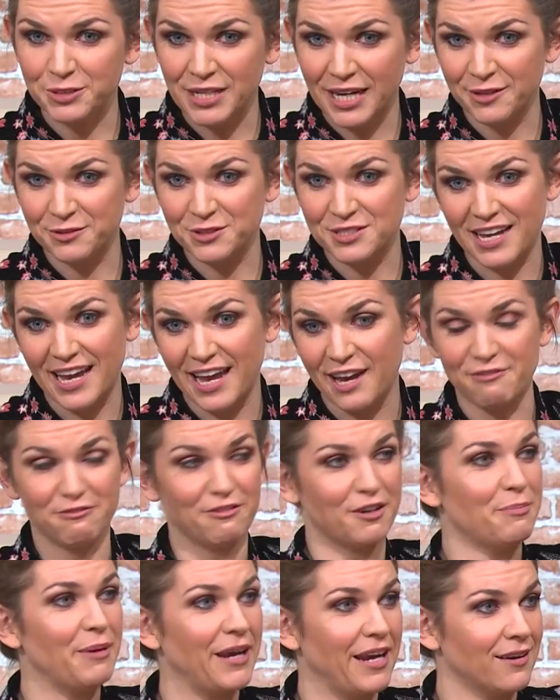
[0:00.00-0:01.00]
down to
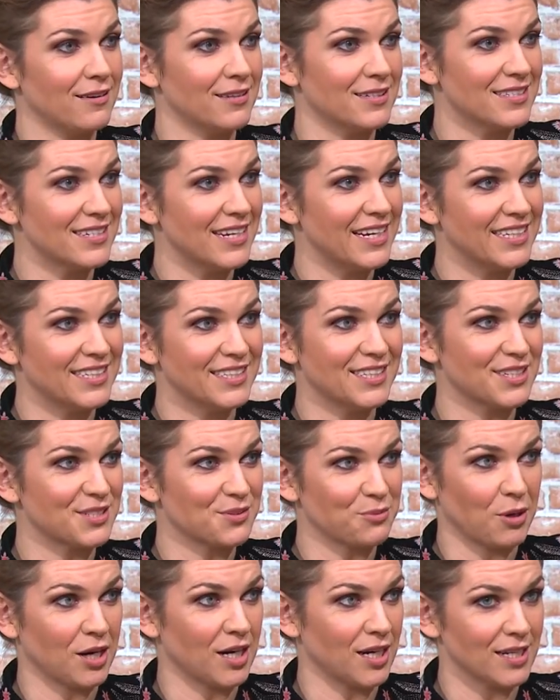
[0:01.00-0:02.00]
every parent in
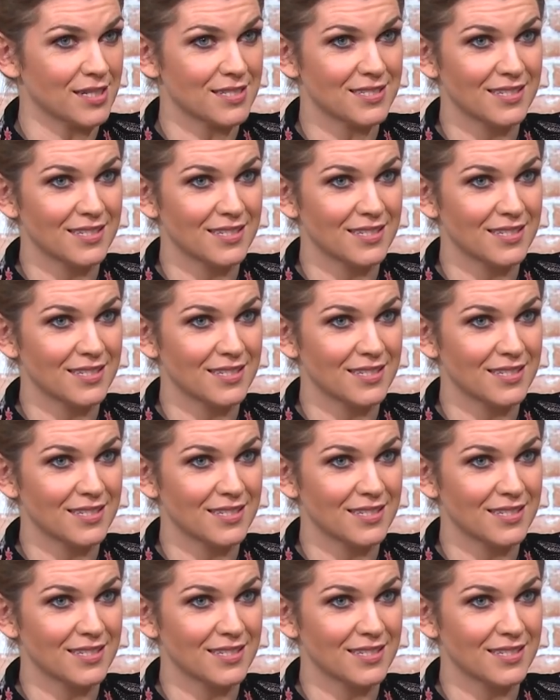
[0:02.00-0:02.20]
this world